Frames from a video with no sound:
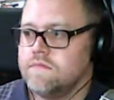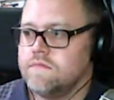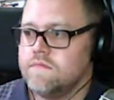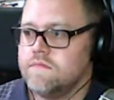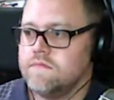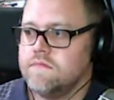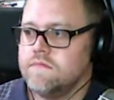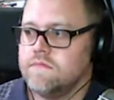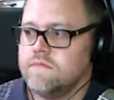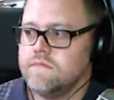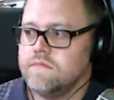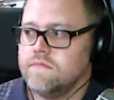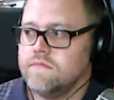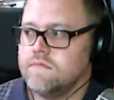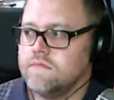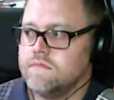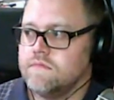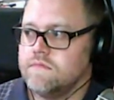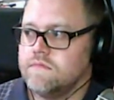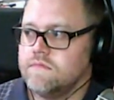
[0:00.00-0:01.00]

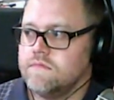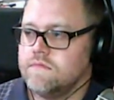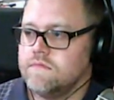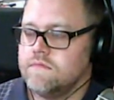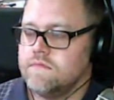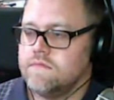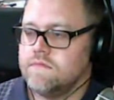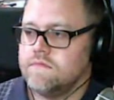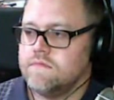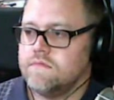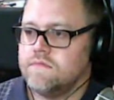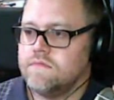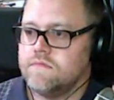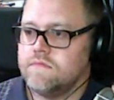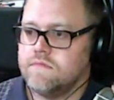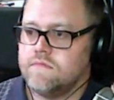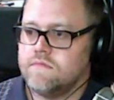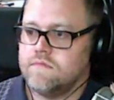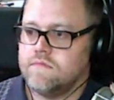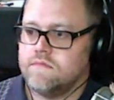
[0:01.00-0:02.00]

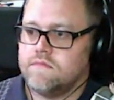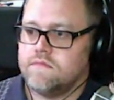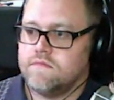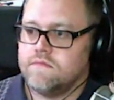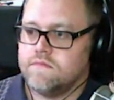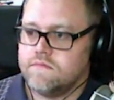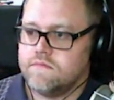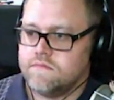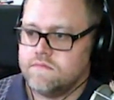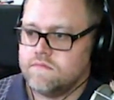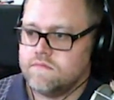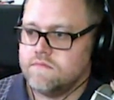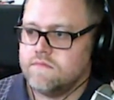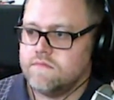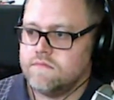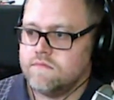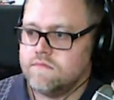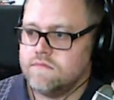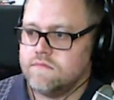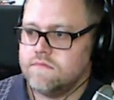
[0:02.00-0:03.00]

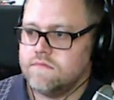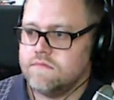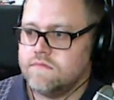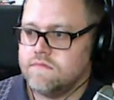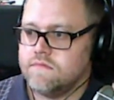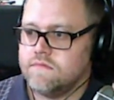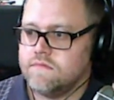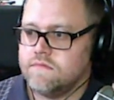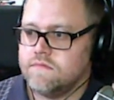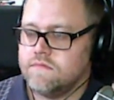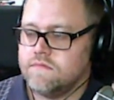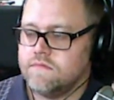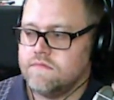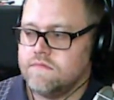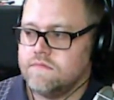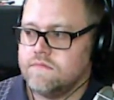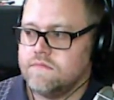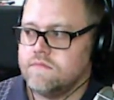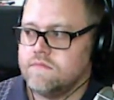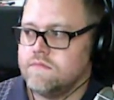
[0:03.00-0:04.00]

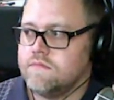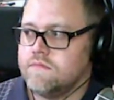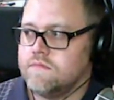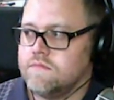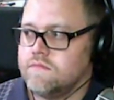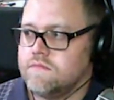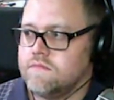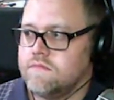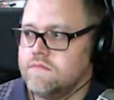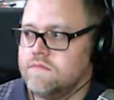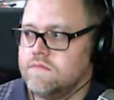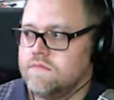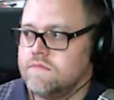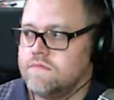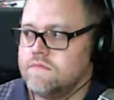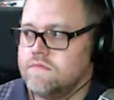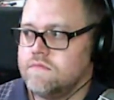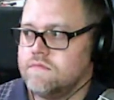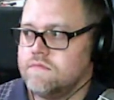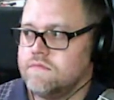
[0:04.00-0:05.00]

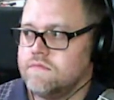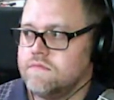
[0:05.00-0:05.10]
[no speech]